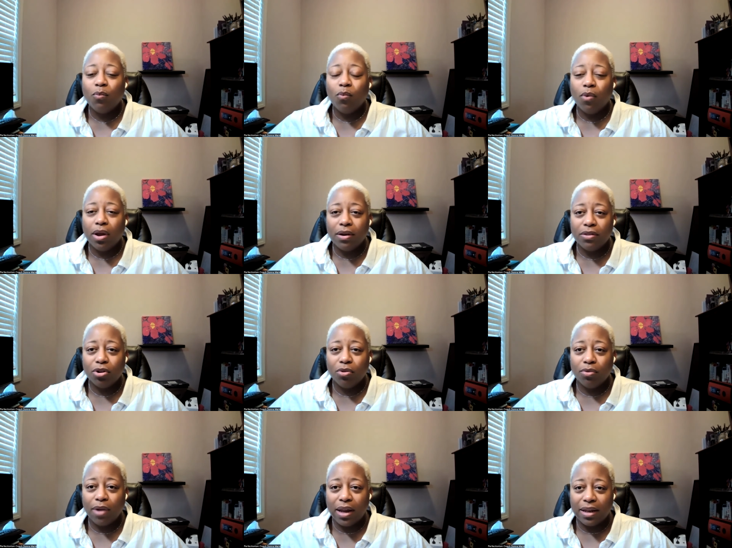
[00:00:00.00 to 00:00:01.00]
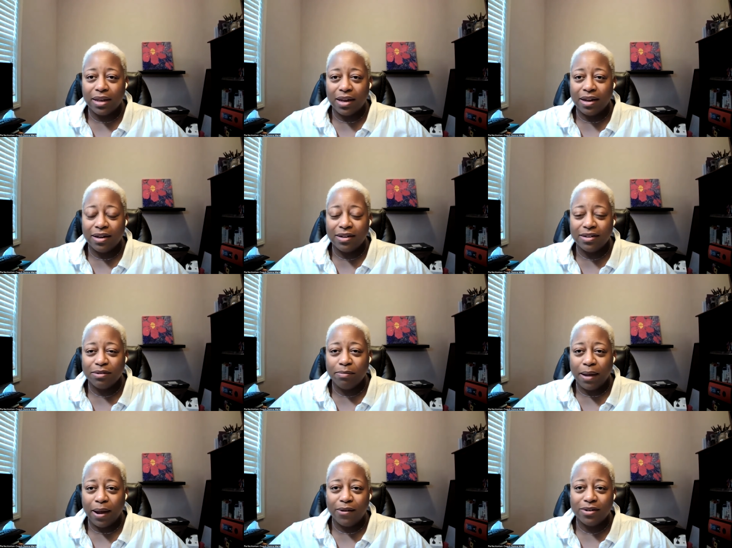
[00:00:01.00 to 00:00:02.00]
One of the great things
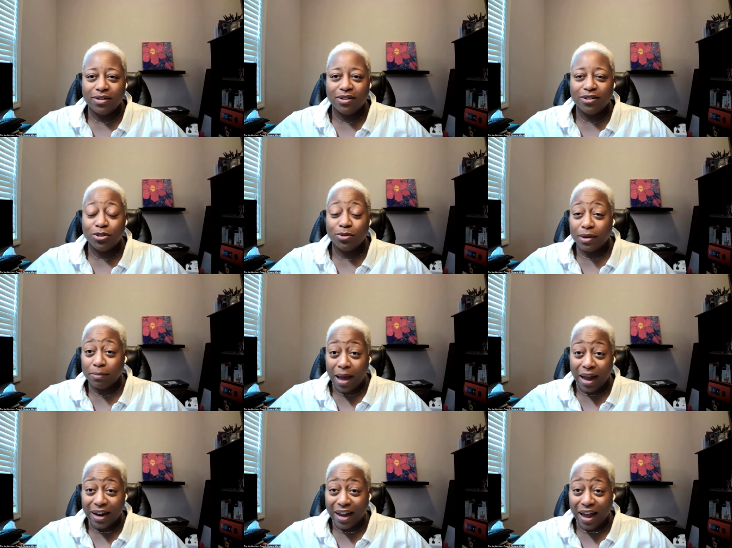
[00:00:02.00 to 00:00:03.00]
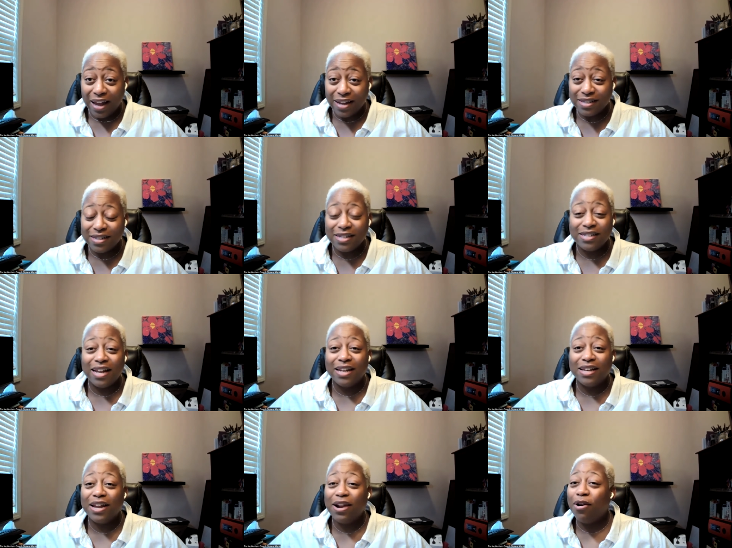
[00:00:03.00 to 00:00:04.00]
about doing podcasts is
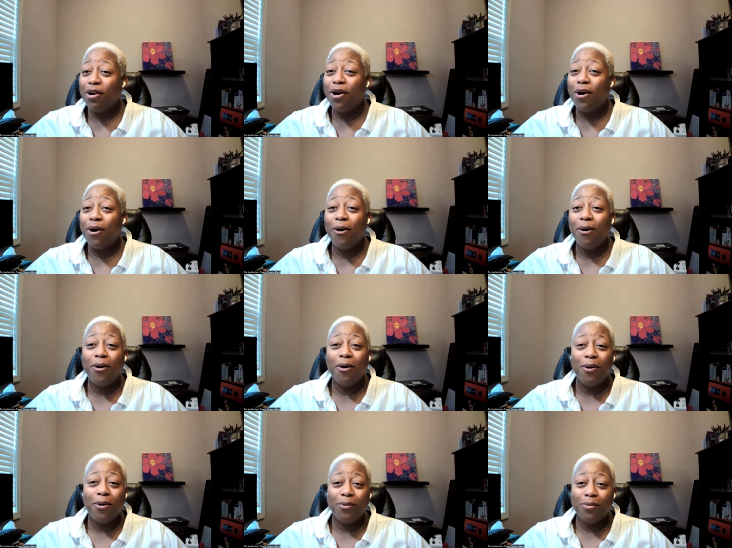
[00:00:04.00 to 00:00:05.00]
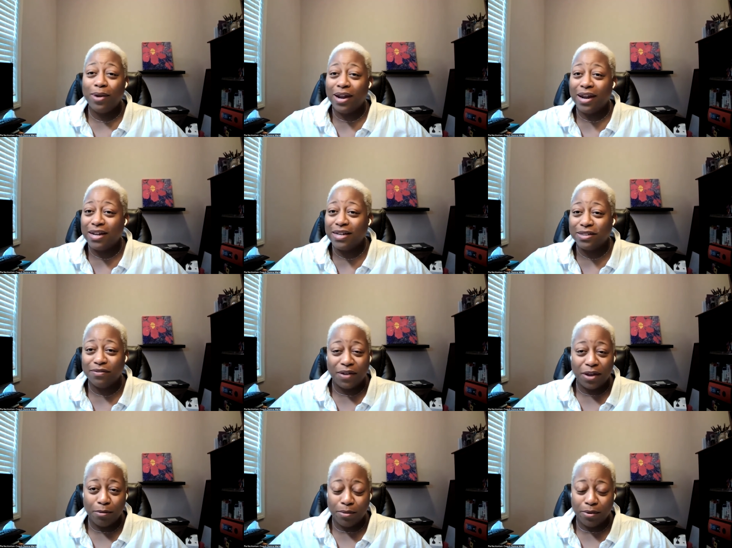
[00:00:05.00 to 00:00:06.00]
that they are always
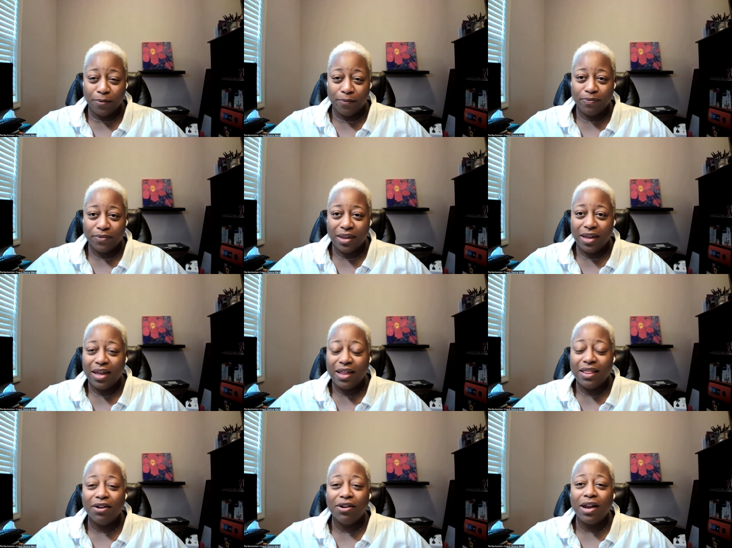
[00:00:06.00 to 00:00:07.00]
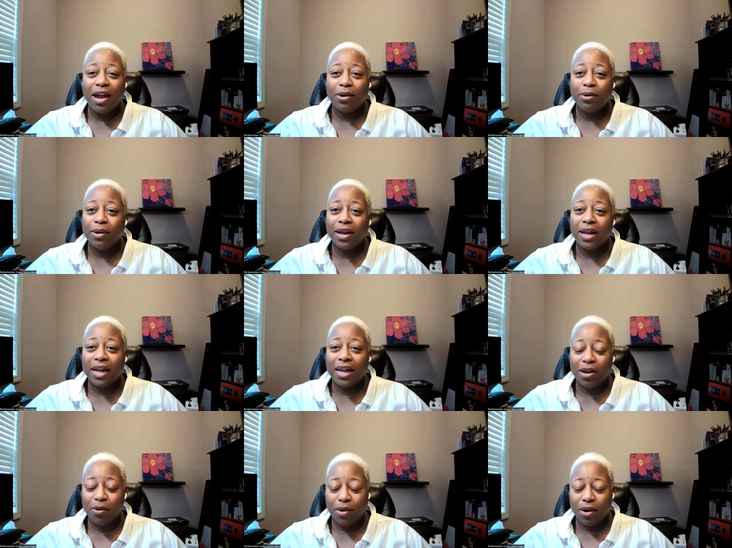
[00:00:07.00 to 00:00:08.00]
available. They're not going
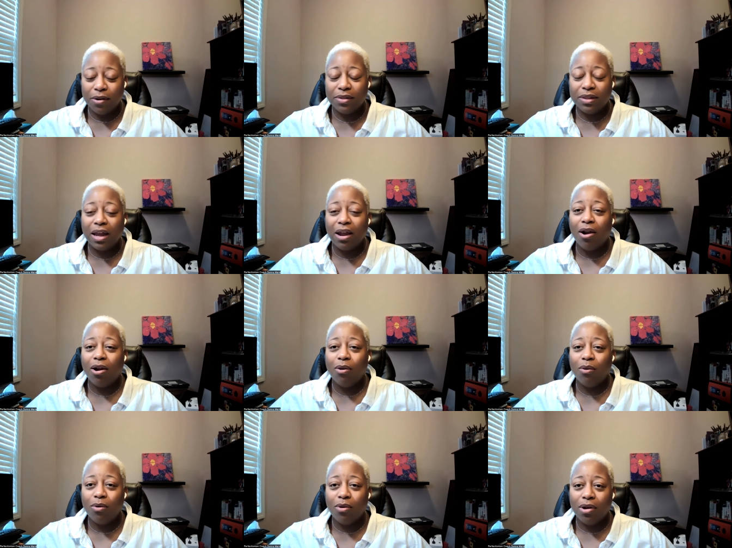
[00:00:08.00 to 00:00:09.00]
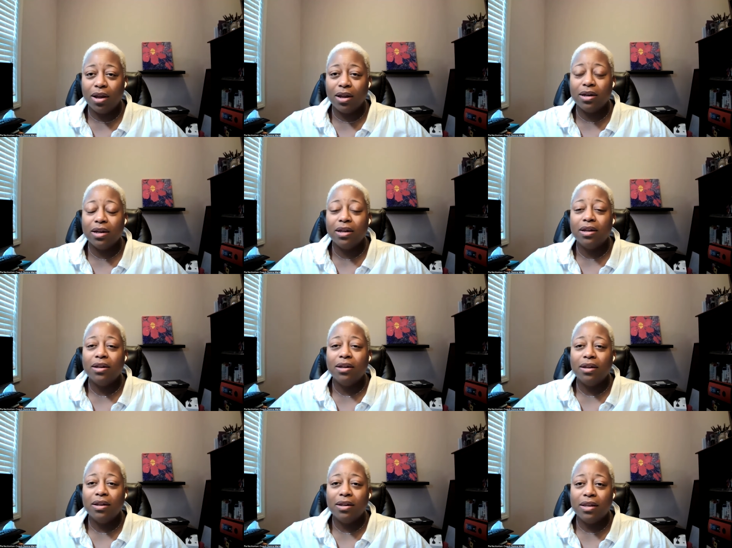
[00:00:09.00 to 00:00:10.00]
anywhere. They are on
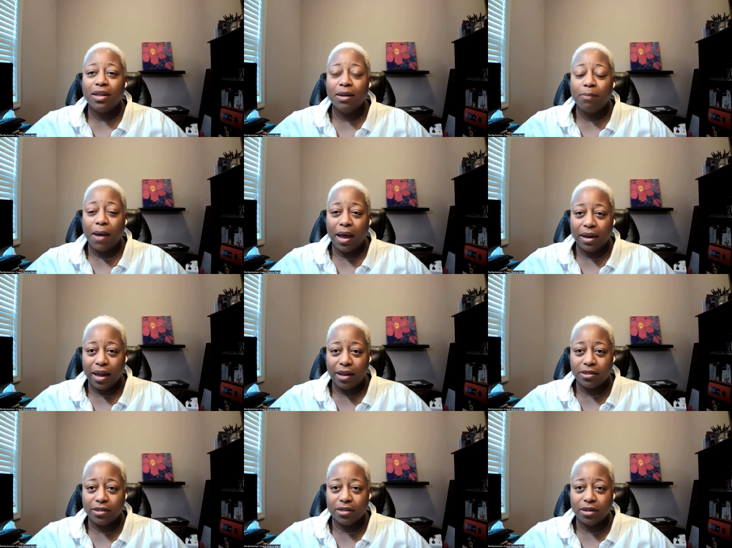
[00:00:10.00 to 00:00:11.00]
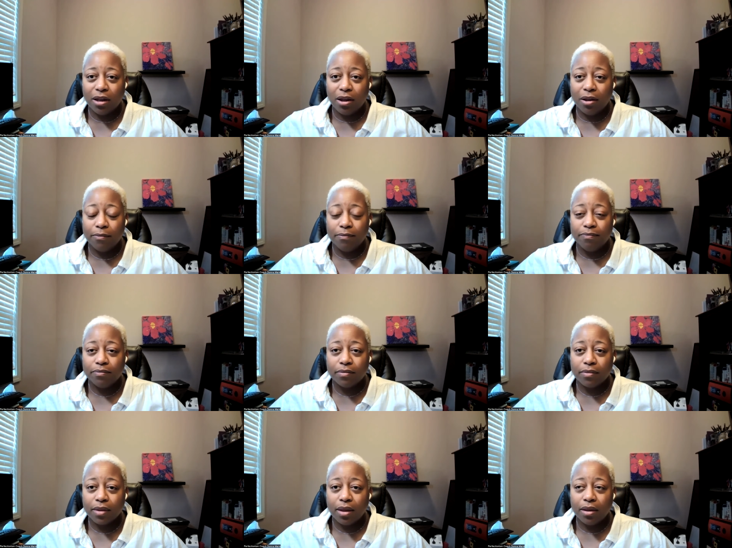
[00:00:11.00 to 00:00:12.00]
the podcast um,
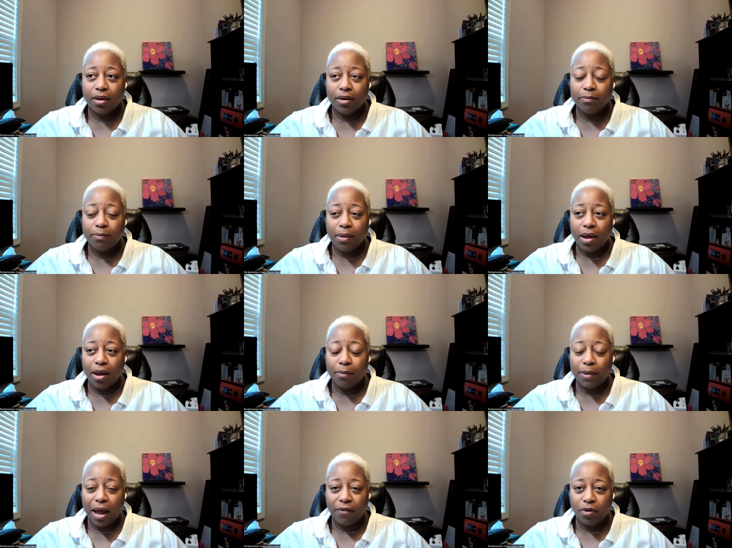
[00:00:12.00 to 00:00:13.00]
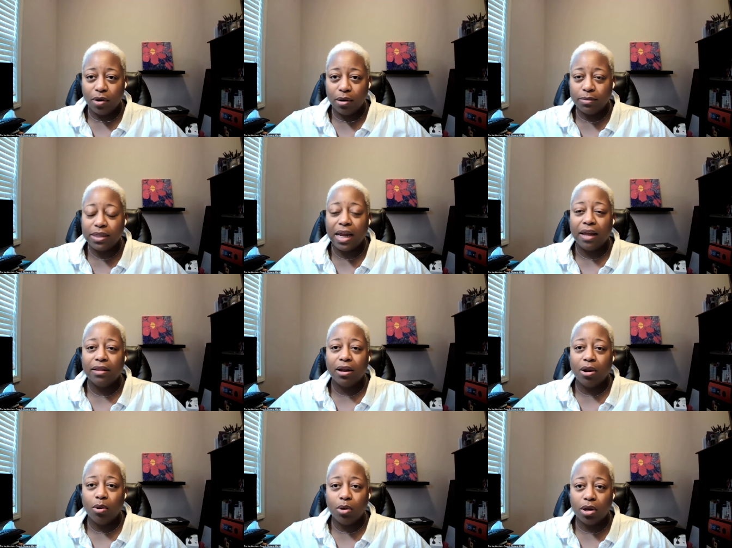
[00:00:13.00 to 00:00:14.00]
uh, platforms, and
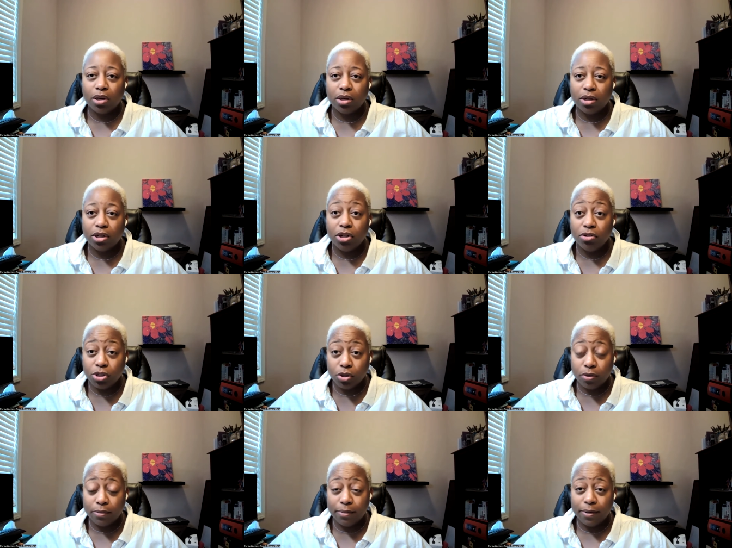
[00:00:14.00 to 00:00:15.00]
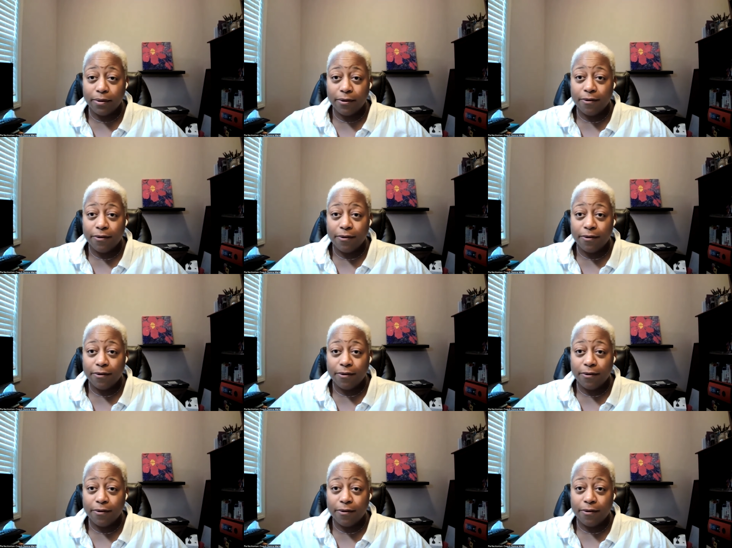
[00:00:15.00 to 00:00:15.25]
they're on YouTube.